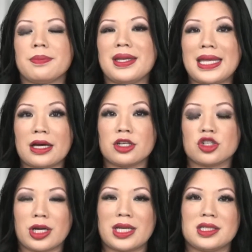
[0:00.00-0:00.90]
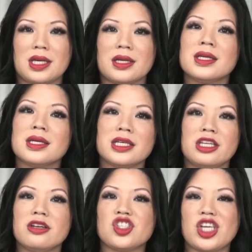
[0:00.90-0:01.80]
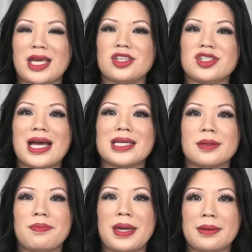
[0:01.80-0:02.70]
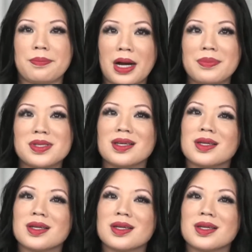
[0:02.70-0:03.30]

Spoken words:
But now they're trying to change that to make pubs